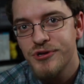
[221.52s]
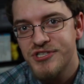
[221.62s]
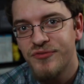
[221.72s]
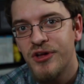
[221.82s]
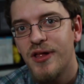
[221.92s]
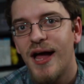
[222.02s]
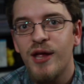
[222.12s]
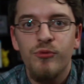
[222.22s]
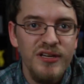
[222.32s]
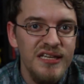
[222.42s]
First of all, I
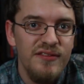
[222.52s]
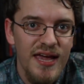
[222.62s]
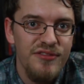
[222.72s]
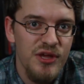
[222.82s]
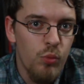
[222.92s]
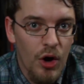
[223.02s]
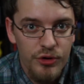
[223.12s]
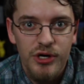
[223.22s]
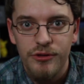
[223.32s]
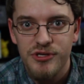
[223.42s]
really like the
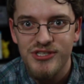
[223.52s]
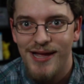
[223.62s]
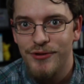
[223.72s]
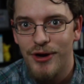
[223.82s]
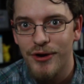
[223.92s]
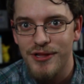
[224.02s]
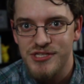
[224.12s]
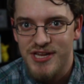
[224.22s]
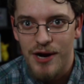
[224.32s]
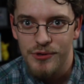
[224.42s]
watercolor styled art in
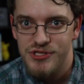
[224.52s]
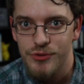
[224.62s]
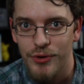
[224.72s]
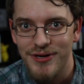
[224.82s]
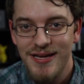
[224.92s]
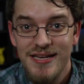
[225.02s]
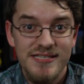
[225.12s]
Skyward Sword.